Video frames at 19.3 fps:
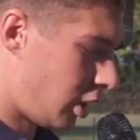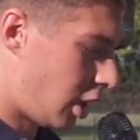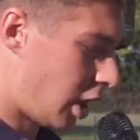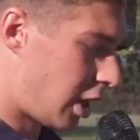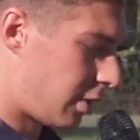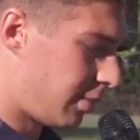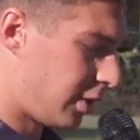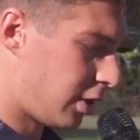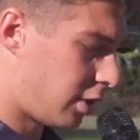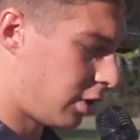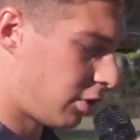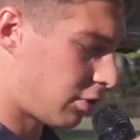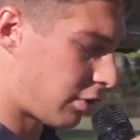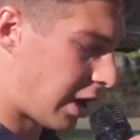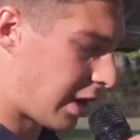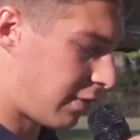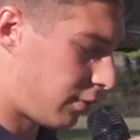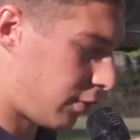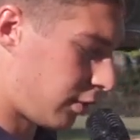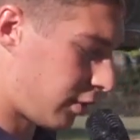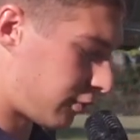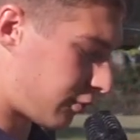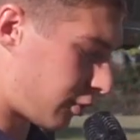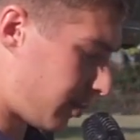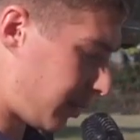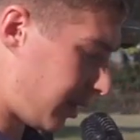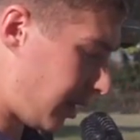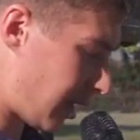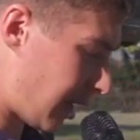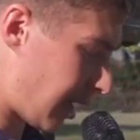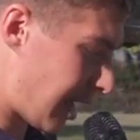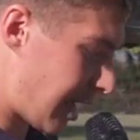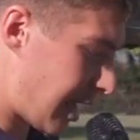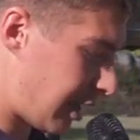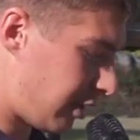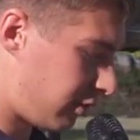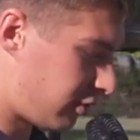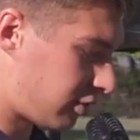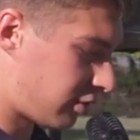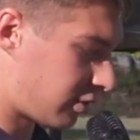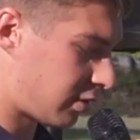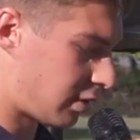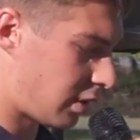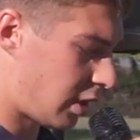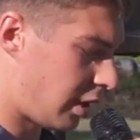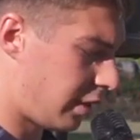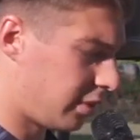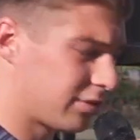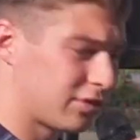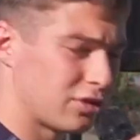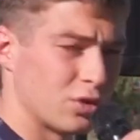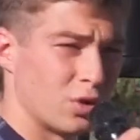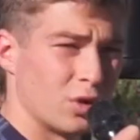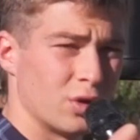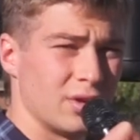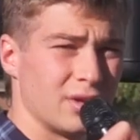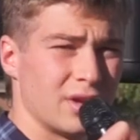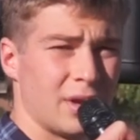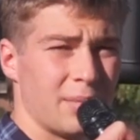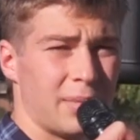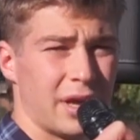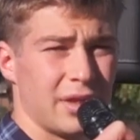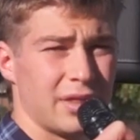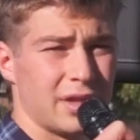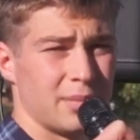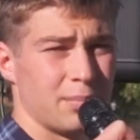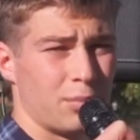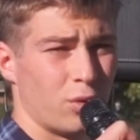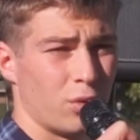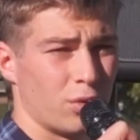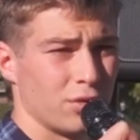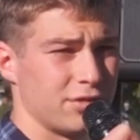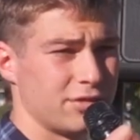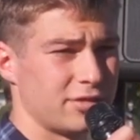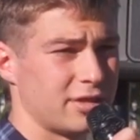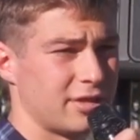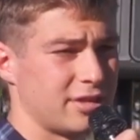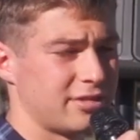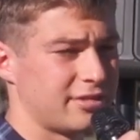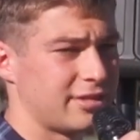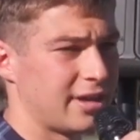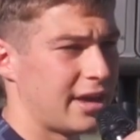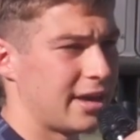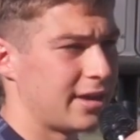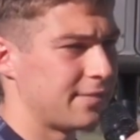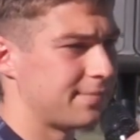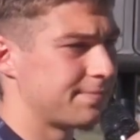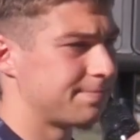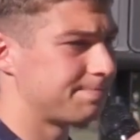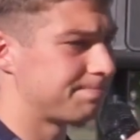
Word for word: I'm beyond grateful that from a young age I was taught about the importance of this day.